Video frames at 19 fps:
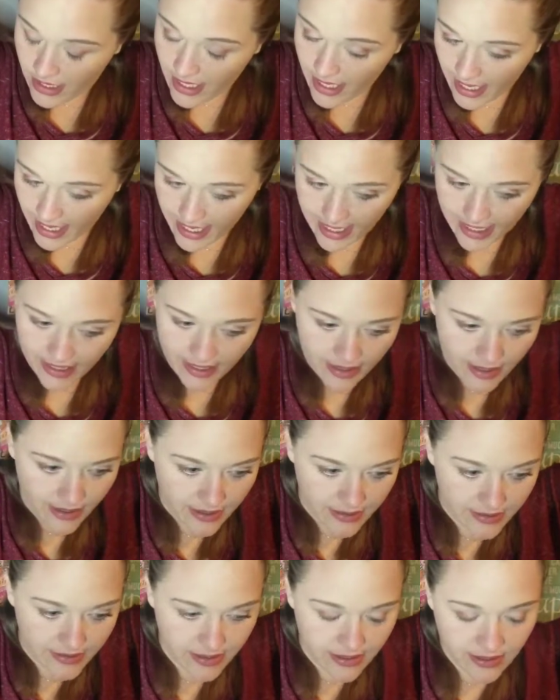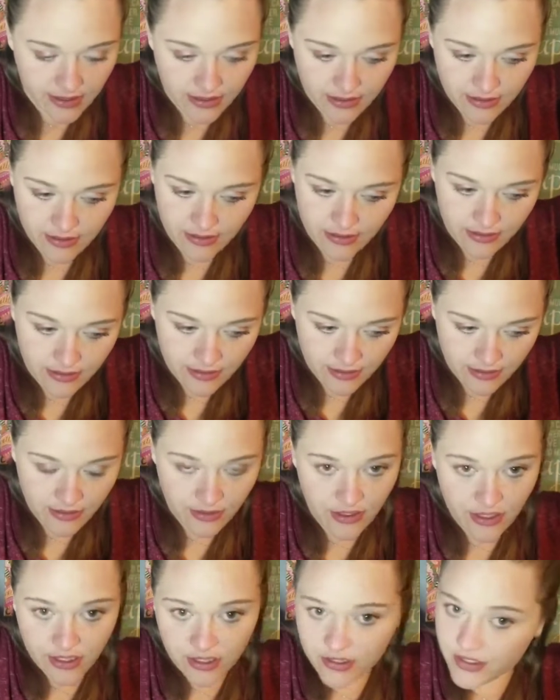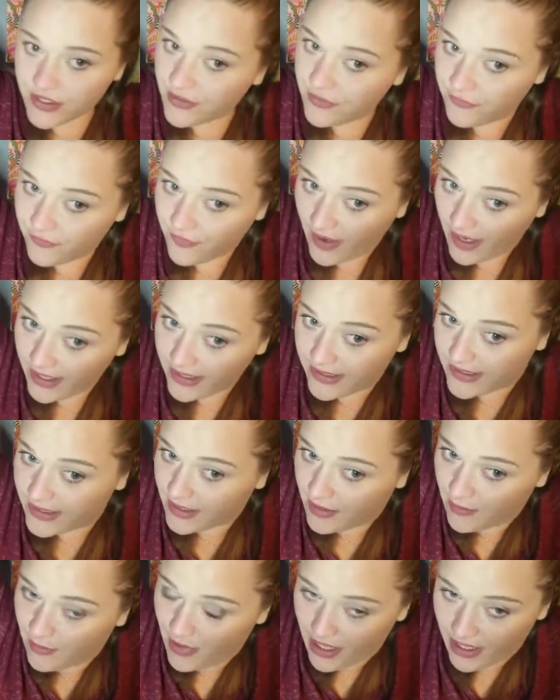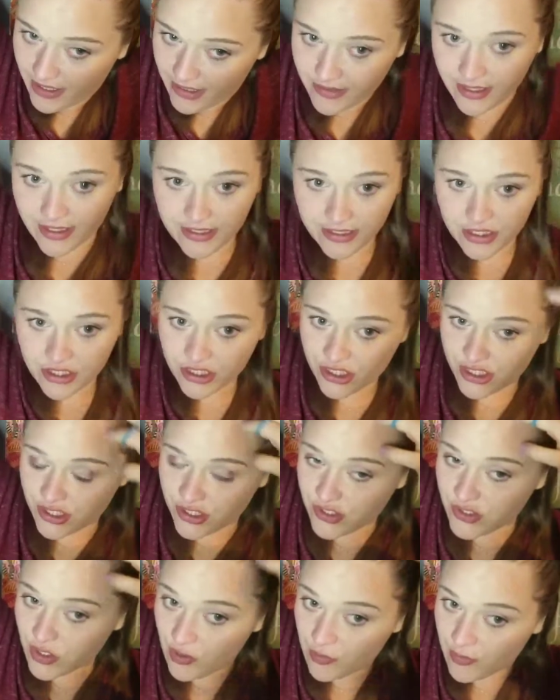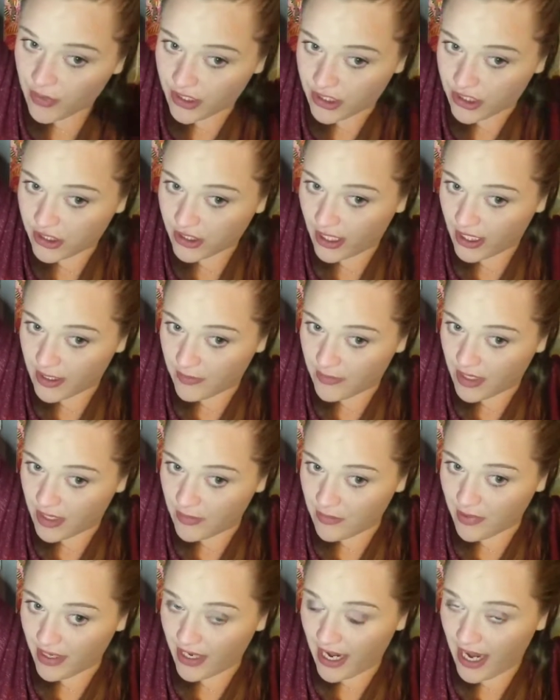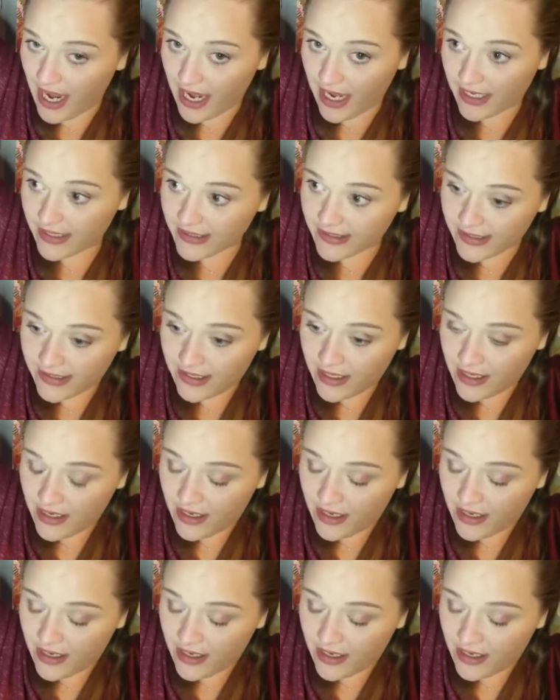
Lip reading: And to find somebody that is just so much like me, but has